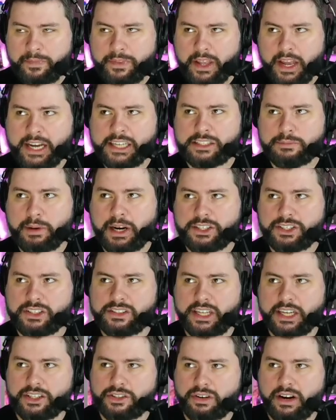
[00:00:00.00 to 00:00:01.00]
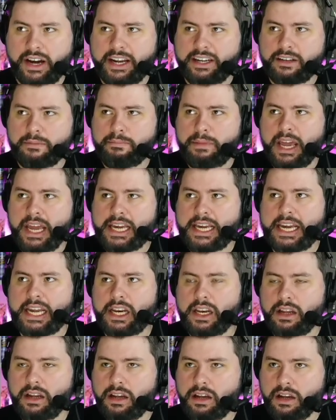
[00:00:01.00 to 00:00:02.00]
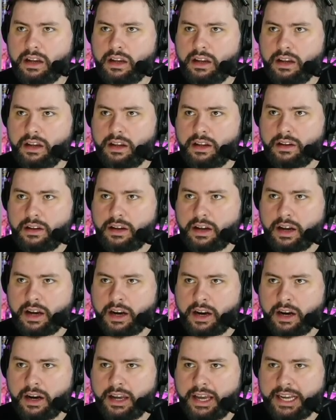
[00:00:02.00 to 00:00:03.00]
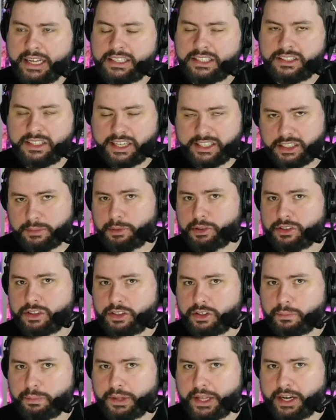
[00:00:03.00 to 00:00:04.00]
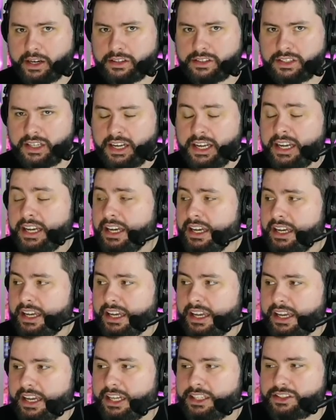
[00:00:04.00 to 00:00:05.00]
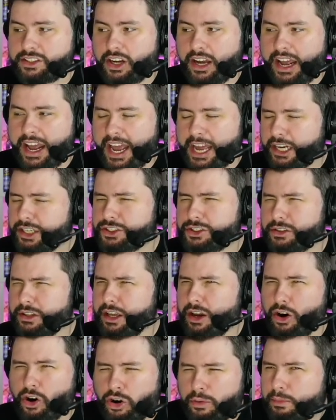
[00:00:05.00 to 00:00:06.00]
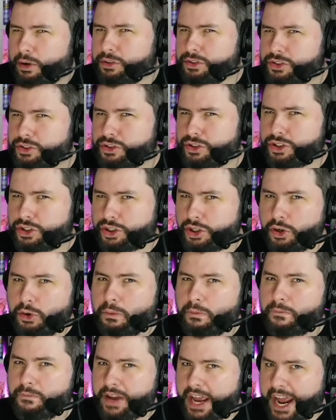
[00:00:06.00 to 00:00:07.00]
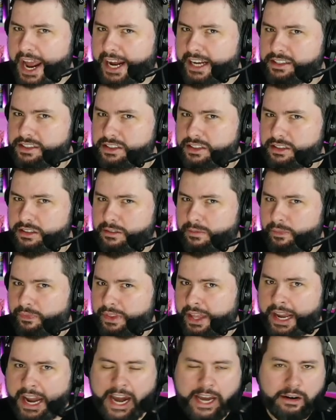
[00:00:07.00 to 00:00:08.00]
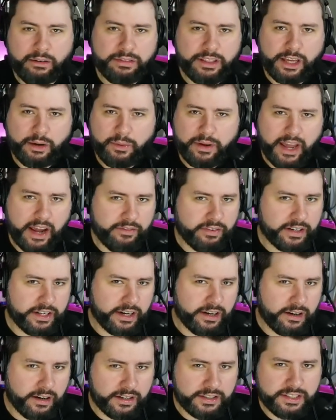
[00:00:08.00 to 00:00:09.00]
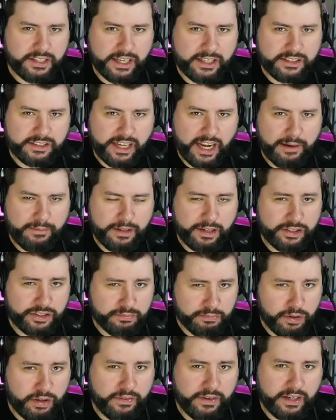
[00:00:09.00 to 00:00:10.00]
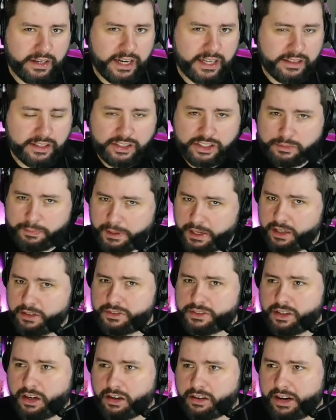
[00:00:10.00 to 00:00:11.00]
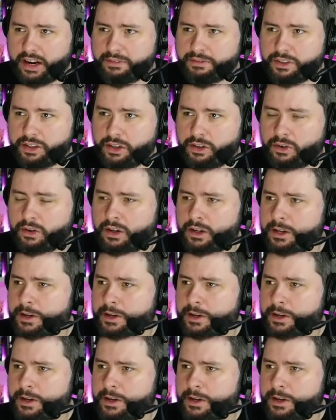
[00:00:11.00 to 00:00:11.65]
as much as they tried to make it accessible to new players, it's actually almost too fast. Like, I don't think we ever need an RTS game that is moving at the speed of StarCraft 2,